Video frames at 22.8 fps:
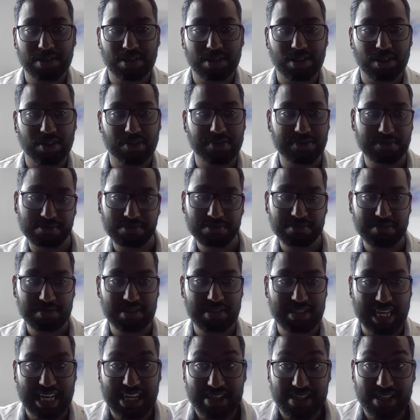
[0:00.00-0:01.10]
of
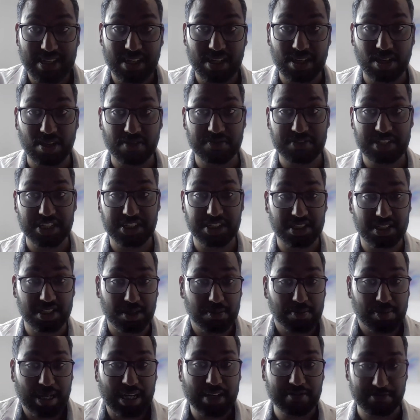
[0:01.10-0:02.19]
data, of digital
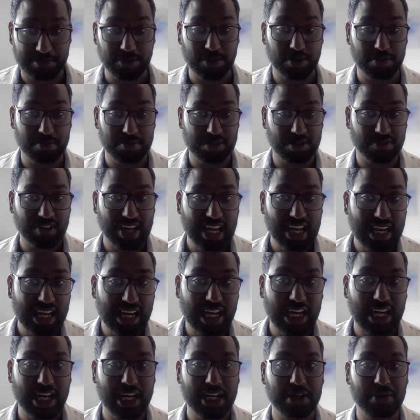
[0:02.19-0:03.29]
platforms, of
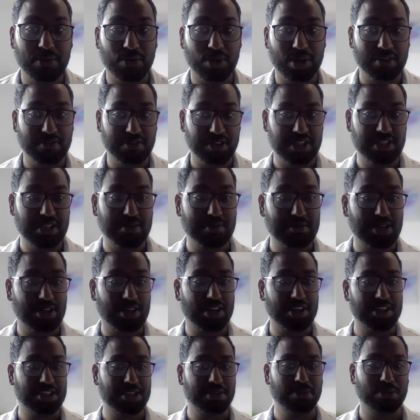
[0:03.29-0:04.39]
AI, whatever
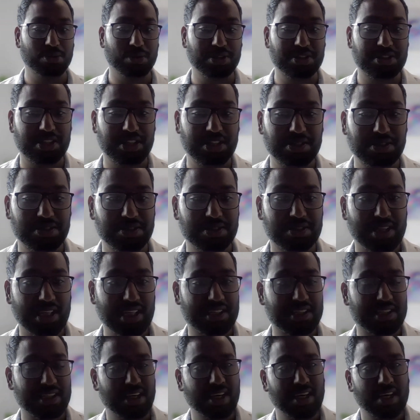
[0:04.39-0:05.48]
terminology we want to use. It